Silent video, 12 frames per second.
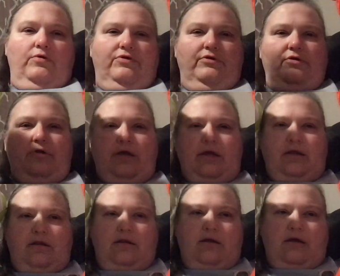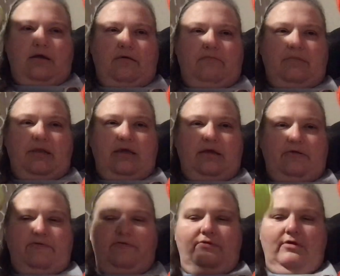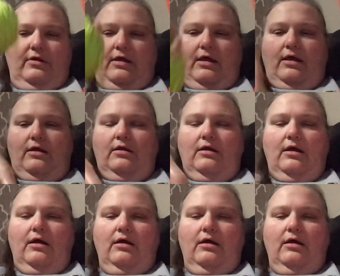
green leaves and